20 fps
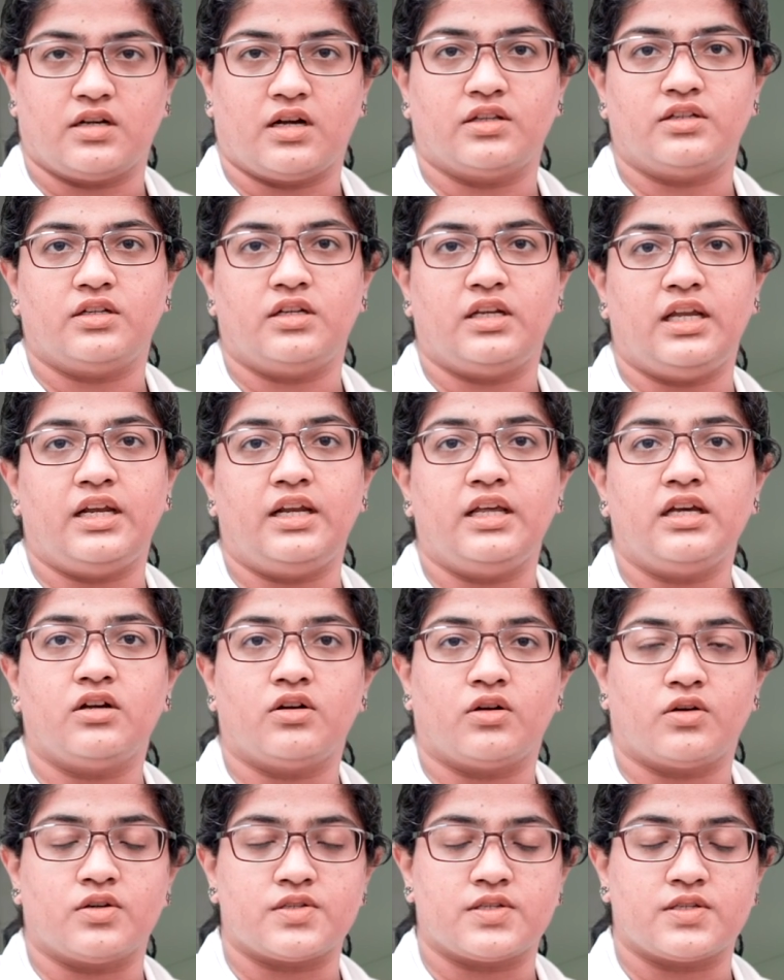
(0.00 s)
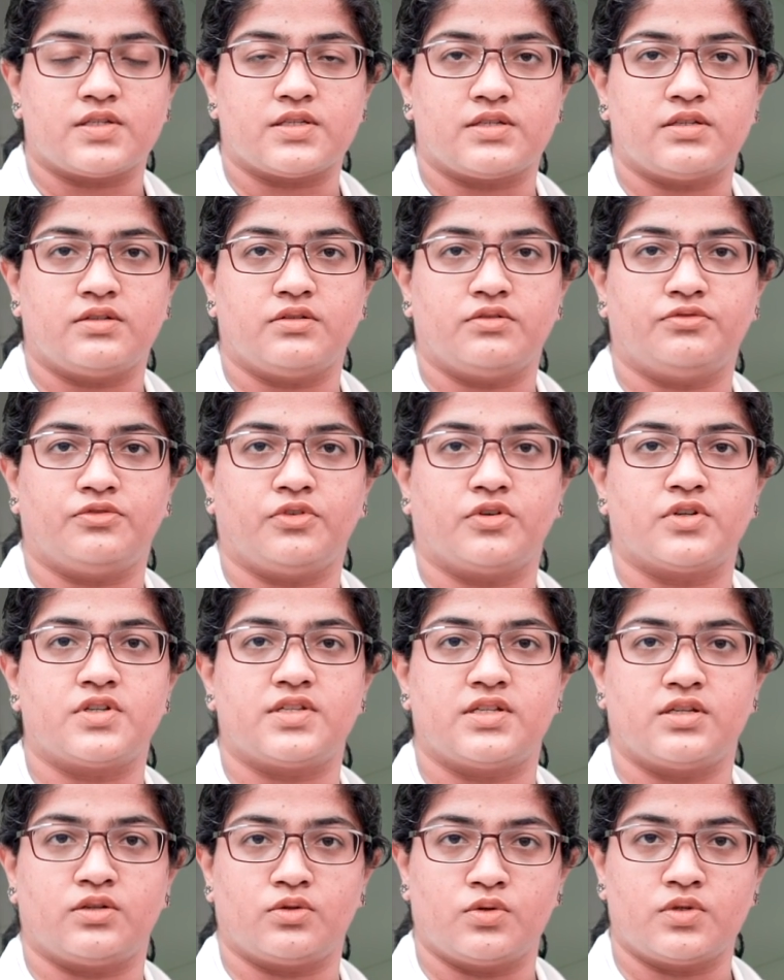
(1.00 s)
are the leading causes for
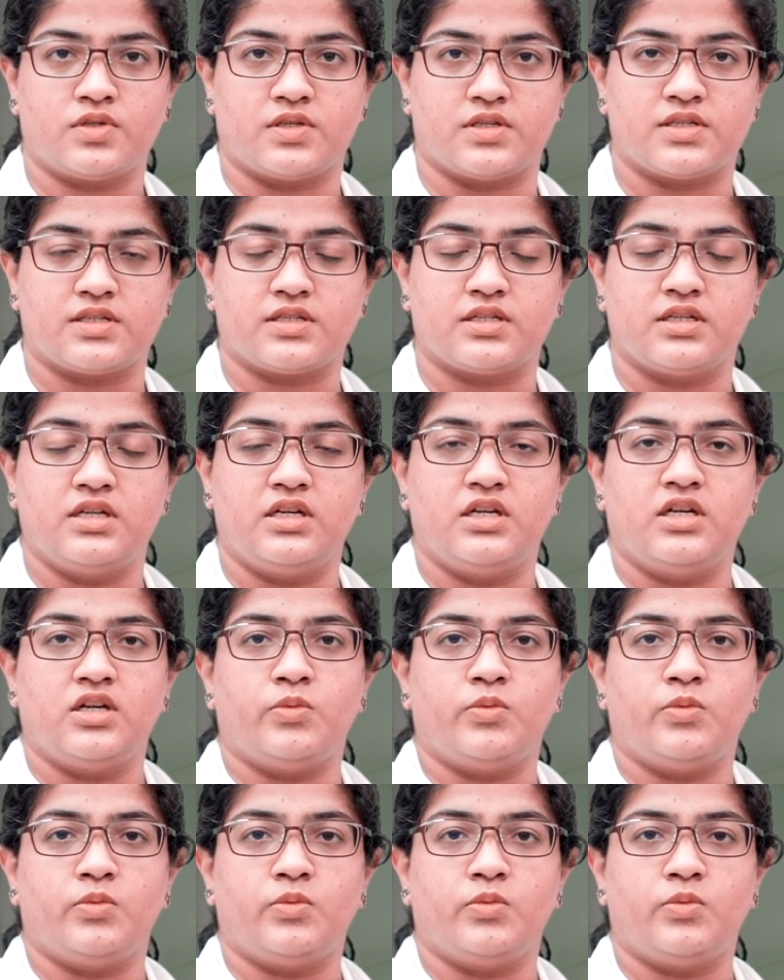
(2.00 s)
cirrhosis,